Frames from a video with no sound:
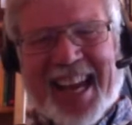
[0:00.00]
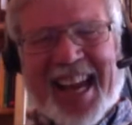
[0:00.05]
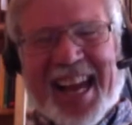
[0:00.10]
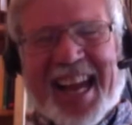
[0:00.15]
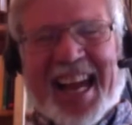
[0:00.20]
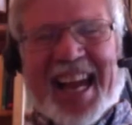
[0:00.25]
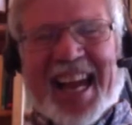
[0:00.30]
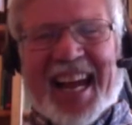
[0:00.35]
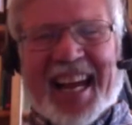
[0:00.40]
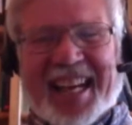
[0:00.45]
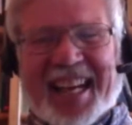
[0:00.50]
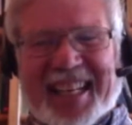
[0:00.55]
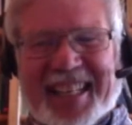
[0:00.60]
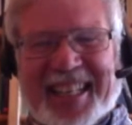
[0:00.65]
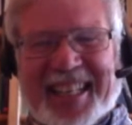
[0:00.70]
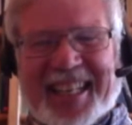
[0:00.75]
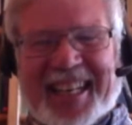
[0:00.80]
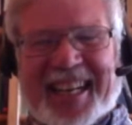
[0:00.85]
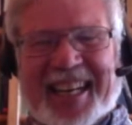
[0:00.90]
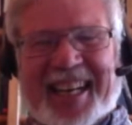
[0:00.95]
and
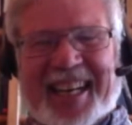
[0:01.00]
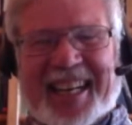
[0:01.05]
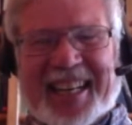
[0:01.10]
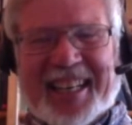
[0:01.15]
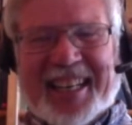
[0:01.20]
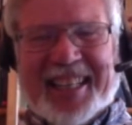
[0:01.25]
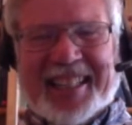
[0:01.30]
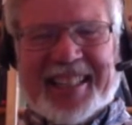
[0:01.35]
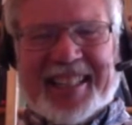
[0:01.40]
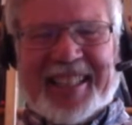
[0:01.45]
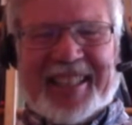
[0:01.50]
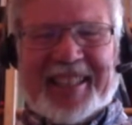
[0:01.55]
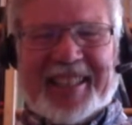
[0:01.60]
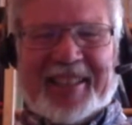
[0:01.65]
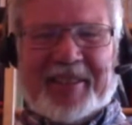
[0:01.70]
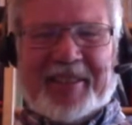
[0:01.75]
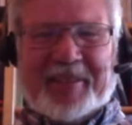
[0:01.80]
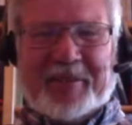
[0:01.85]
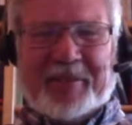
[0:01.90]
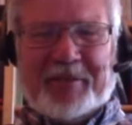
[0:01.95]
uh, I
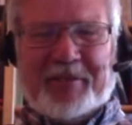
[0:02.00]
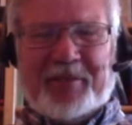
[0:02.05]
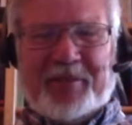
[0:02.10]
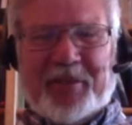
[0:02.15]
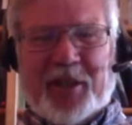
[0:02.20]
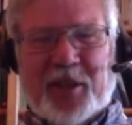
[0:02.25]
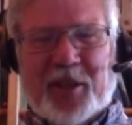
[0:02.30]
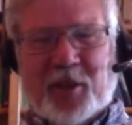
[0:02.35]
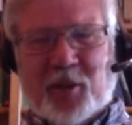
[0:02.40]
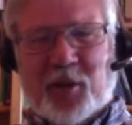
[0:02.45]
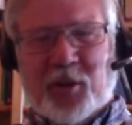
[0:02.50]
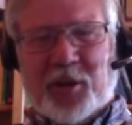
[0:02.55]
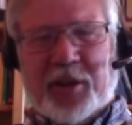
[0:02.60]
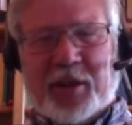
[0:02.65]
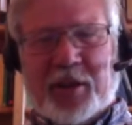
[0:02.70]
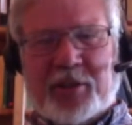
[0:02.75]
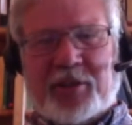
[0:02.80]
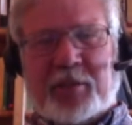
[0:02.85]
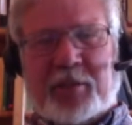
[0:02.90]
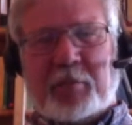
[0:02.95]
uh, you know
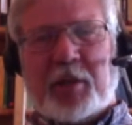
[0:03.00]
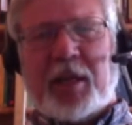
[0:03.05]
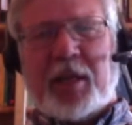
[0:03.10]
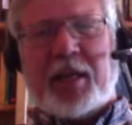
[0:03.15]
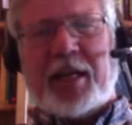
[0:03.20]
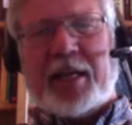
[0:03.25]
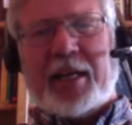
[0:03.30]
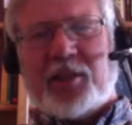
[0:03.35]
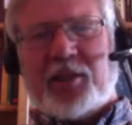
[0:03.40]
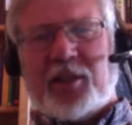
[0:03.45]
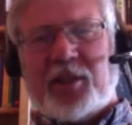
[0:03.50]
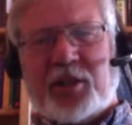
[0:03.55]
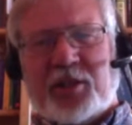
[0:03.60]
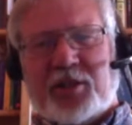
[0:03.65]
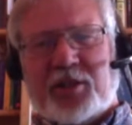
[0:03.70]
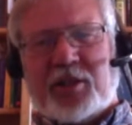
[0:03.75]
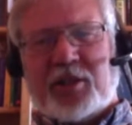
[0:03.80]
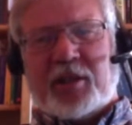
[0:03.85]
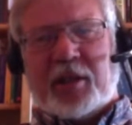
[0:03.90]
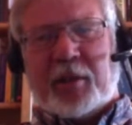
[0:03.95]
there's some
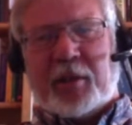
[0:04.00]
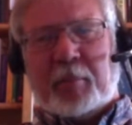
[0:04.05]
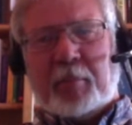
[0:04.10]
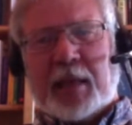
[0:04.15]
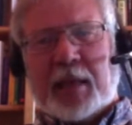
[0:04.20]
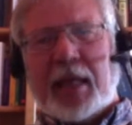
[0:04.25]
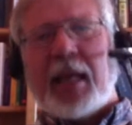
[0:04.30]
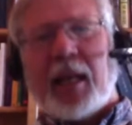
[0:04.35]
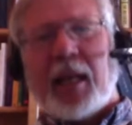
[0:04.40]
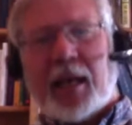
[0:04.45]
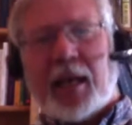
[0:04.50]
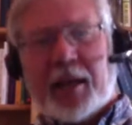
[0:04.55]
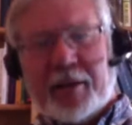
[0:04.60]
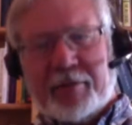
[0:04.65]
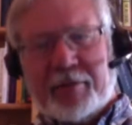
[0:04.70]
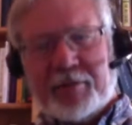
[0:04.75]
connections in my life